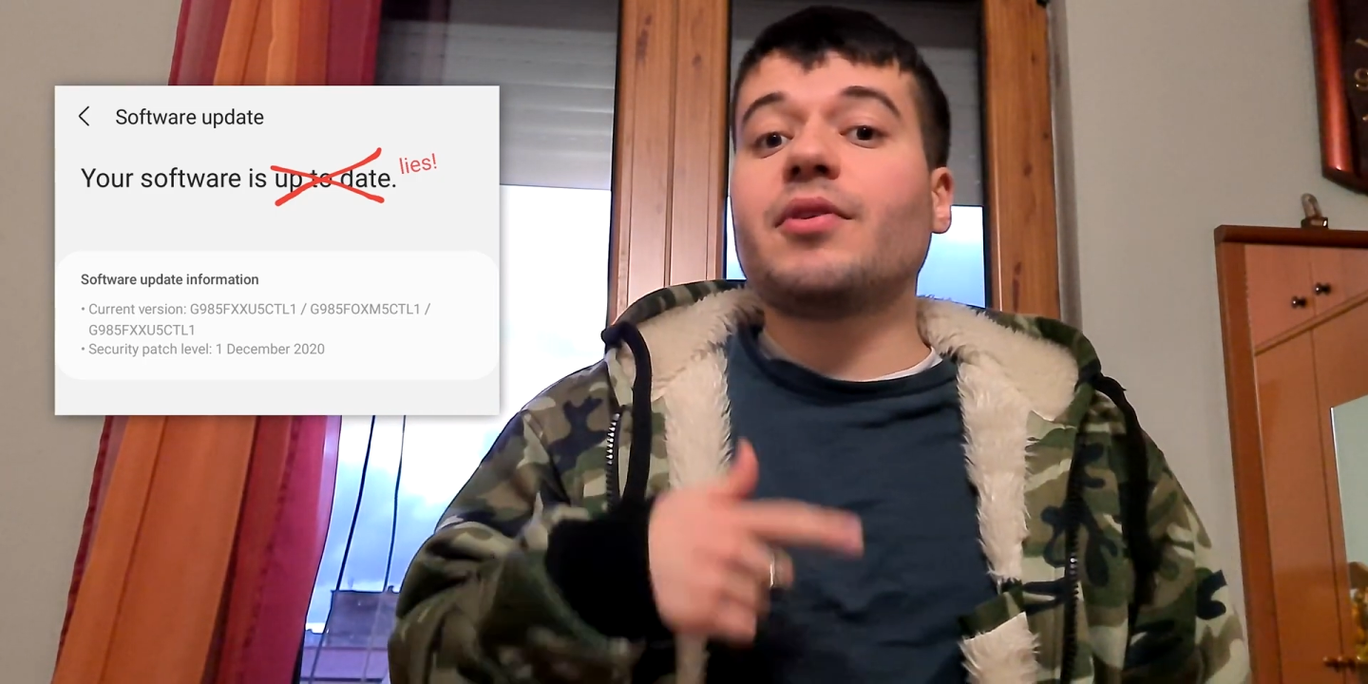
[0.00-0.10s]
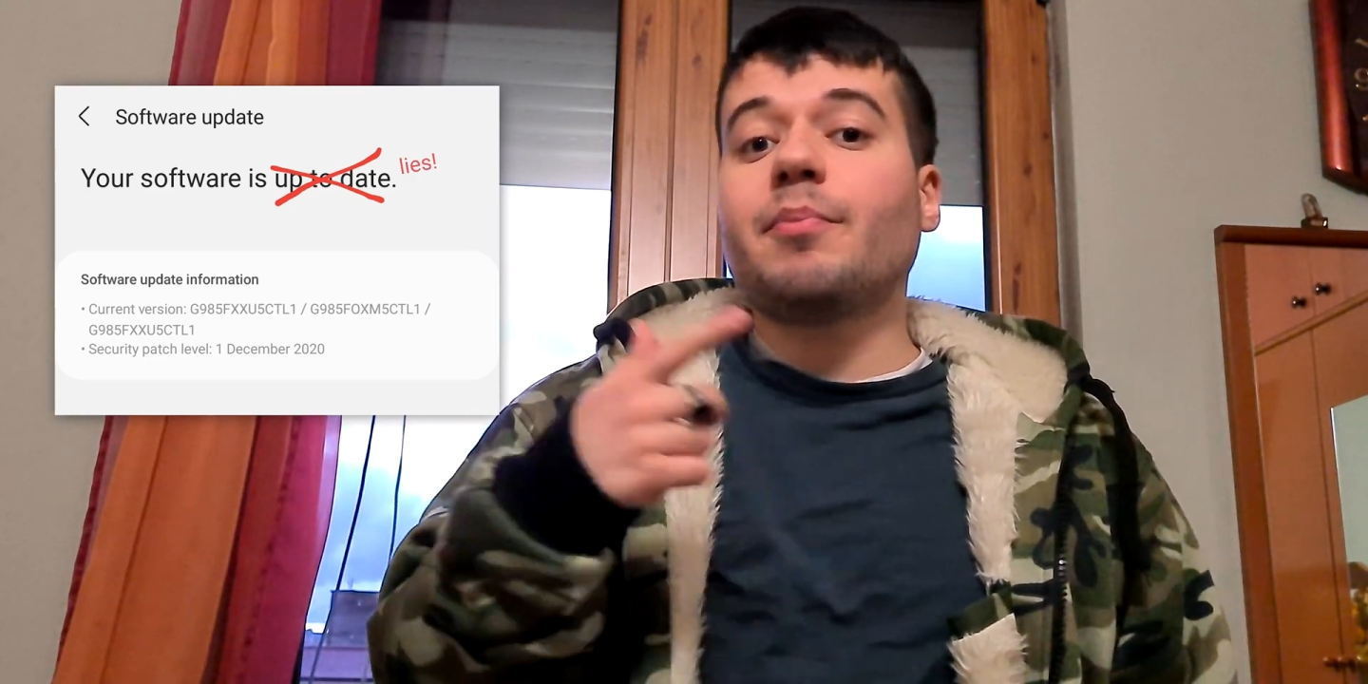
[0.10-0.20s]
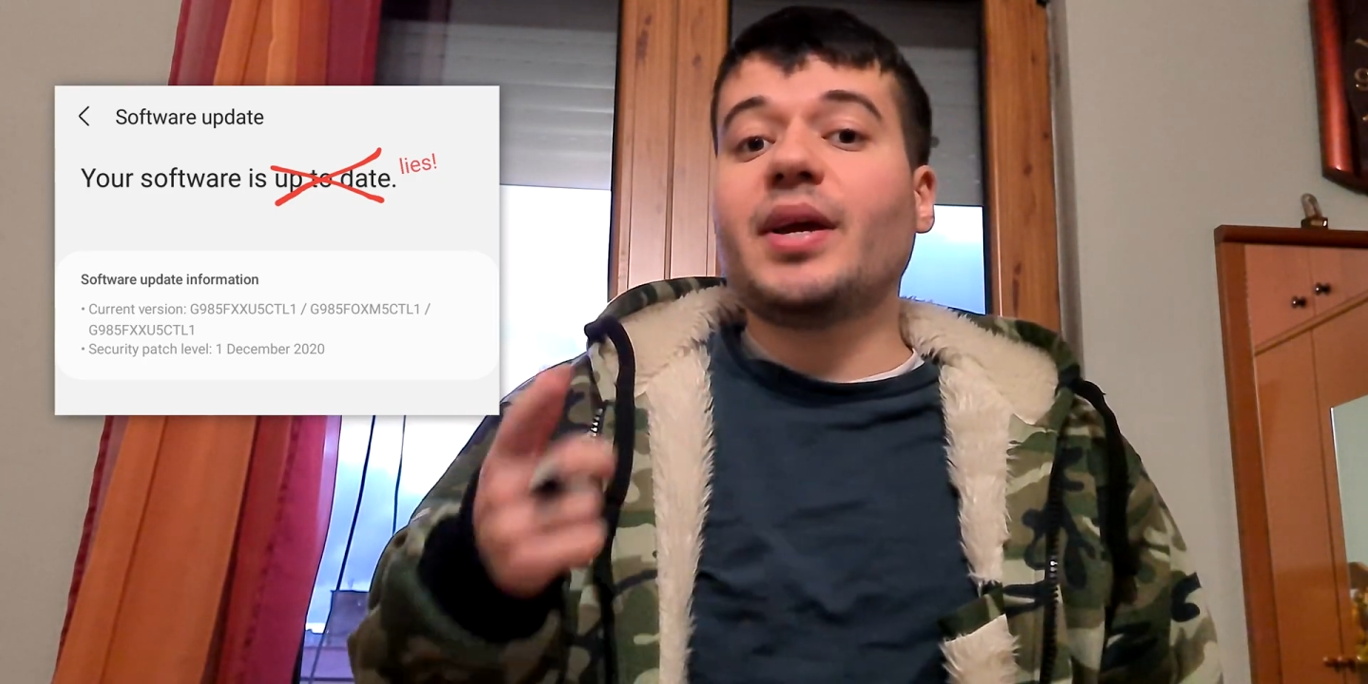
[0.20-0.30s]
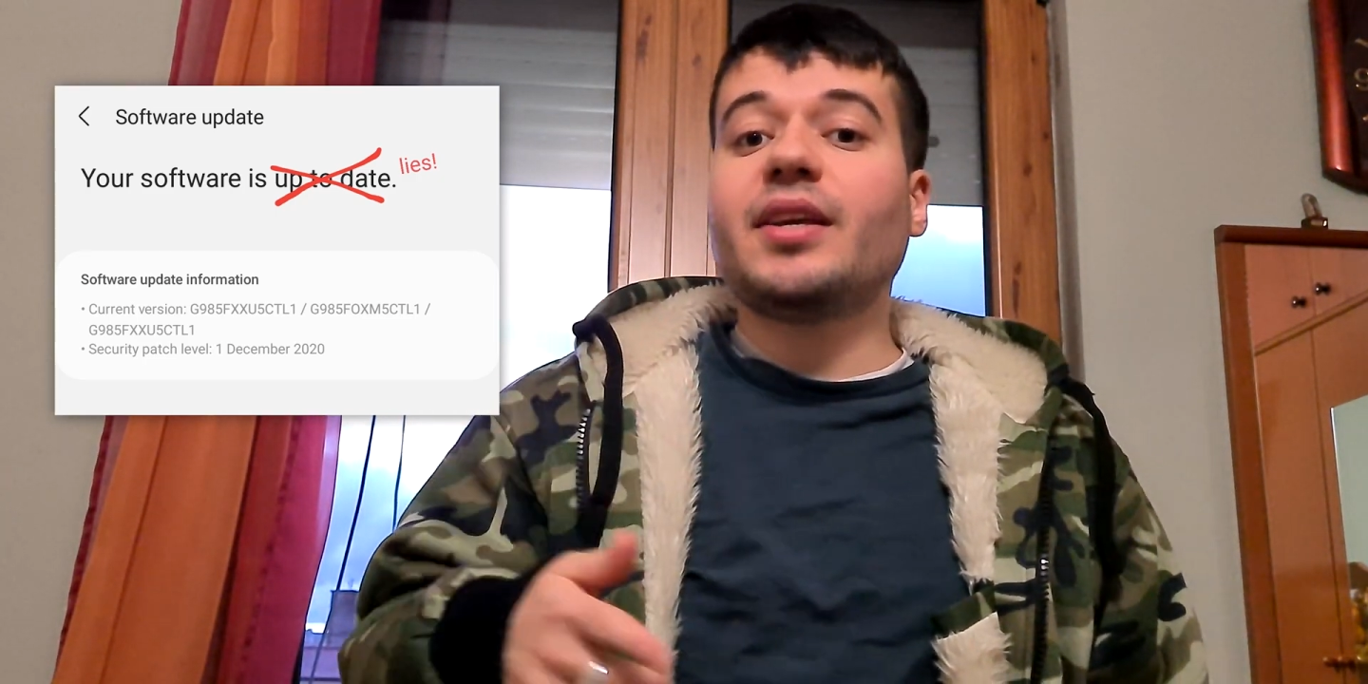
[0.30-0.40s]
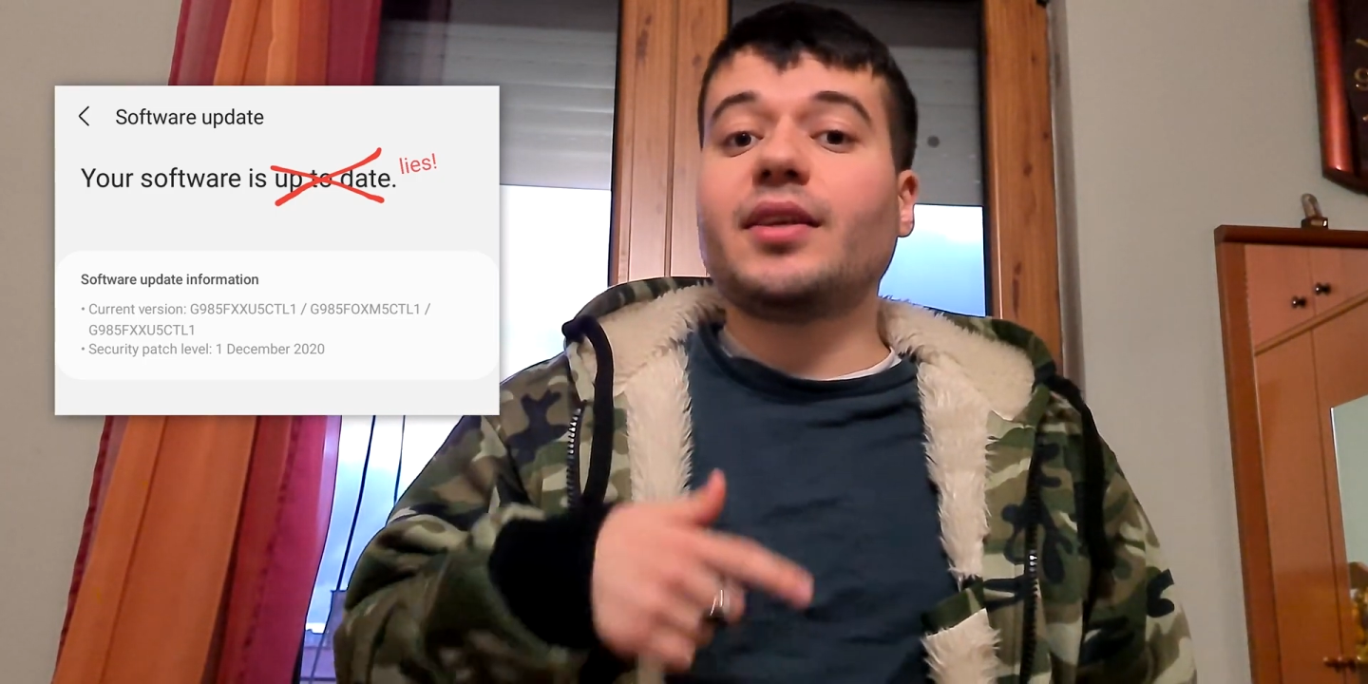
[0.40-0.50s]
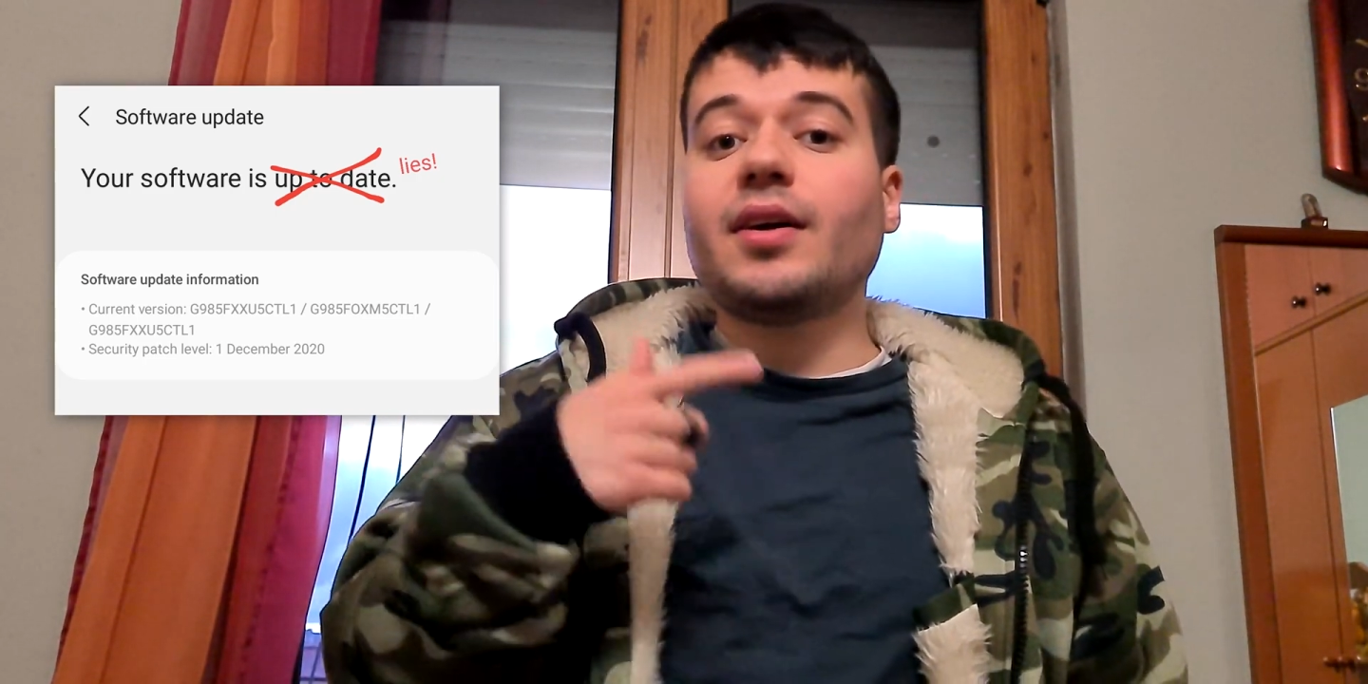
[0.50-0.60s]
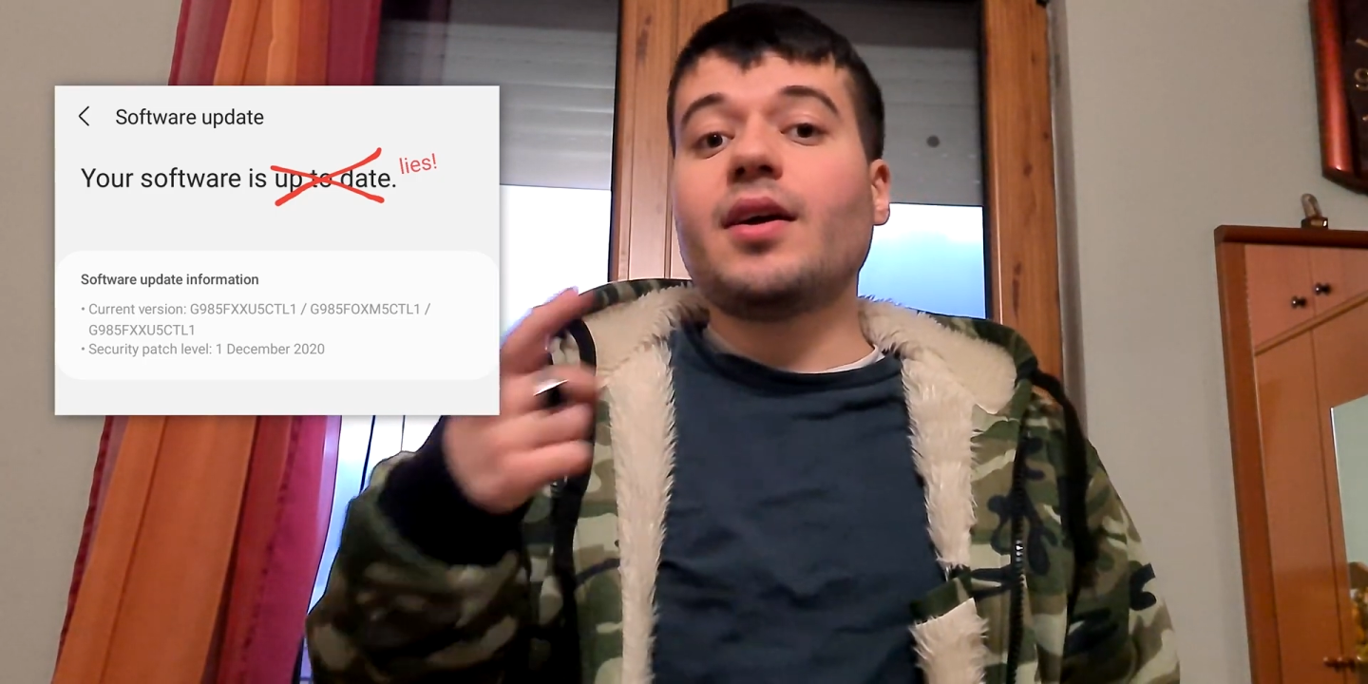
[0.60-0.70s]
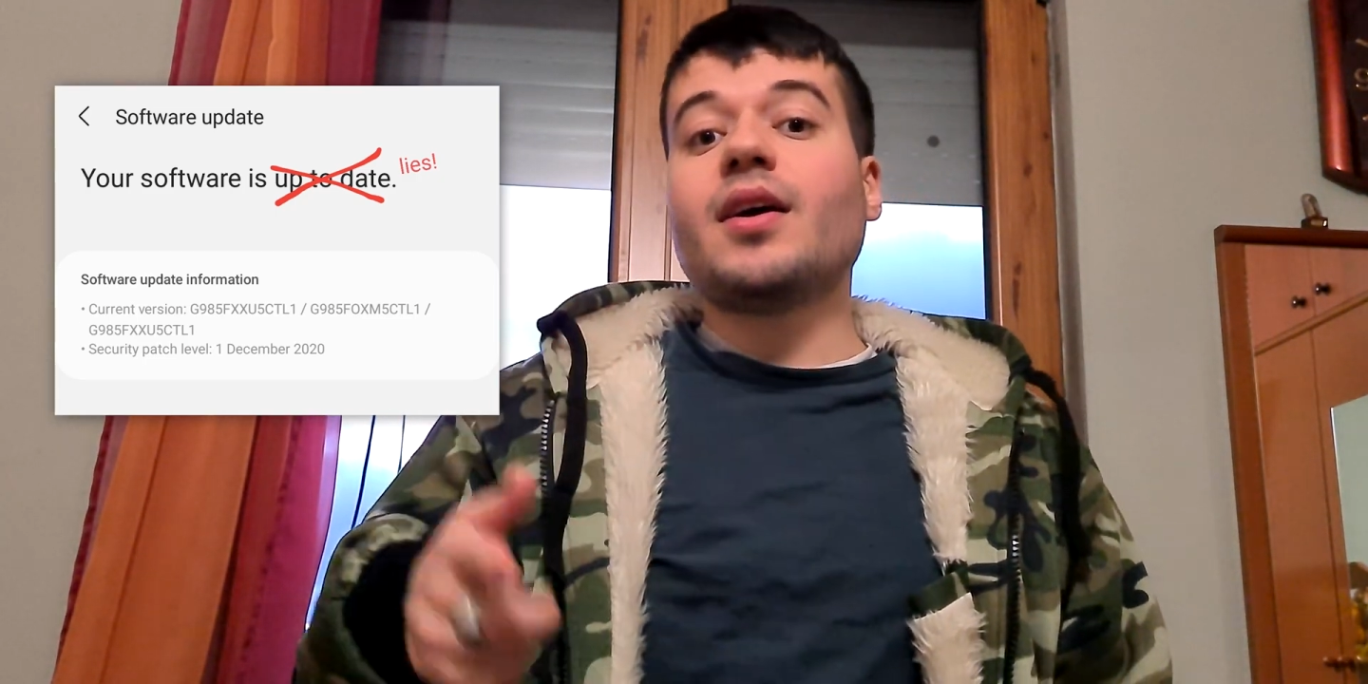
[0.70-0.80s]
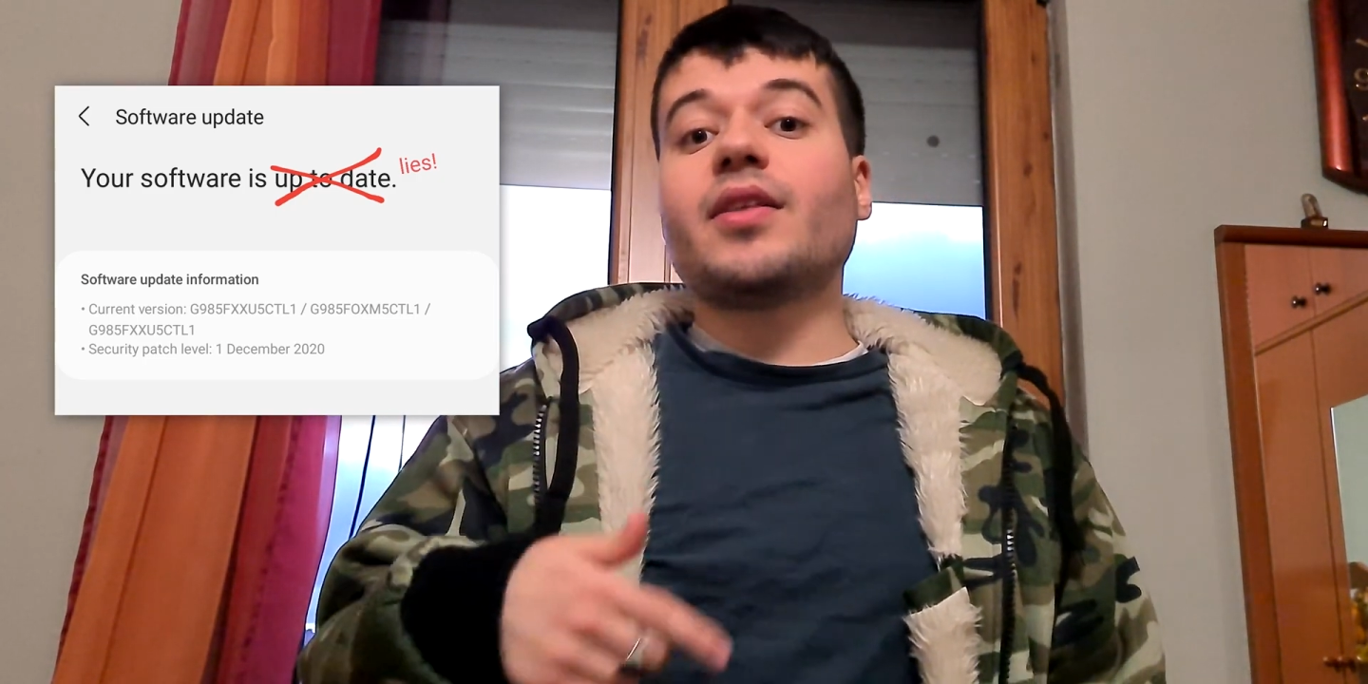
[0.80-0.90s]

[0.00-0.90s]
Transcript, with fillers: beta